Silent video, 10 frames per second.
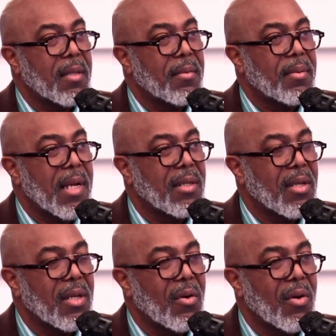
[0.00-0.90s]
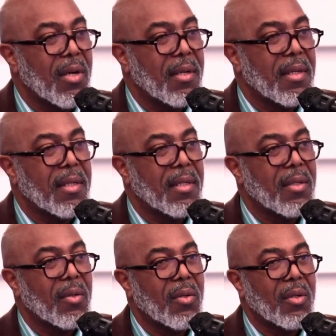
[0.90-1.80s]
Praise the
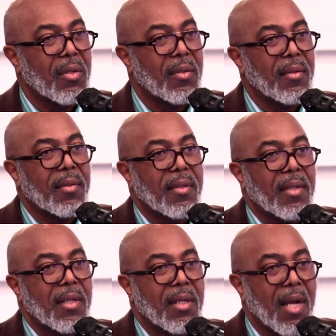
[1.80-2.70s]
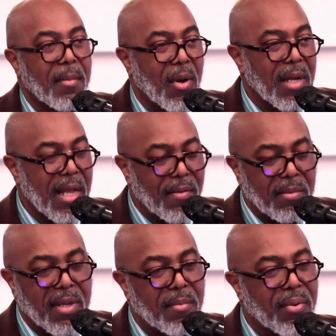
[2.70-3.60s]
Lord. Come on, give him
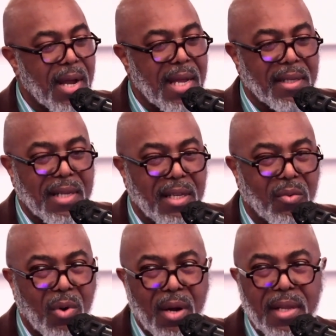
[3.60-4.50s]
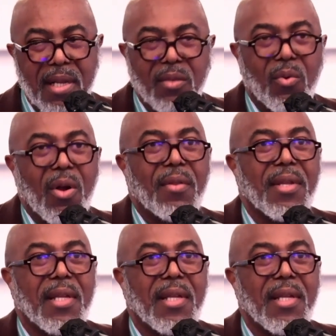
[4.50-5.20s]
some praise. He's worthy. He's worthy.